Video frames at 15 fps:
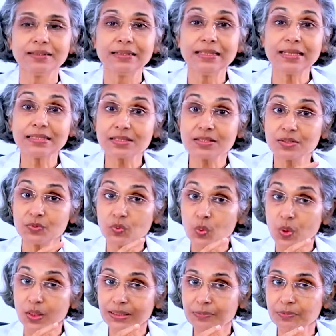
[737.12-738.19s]
Next,
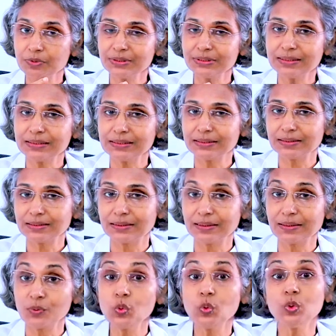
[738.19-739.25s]
what about the
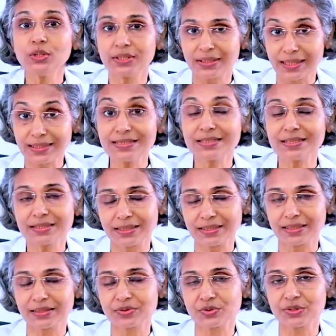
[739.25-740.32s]
wound ulcer
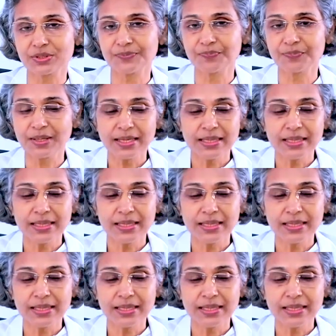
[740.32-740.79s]
care actually?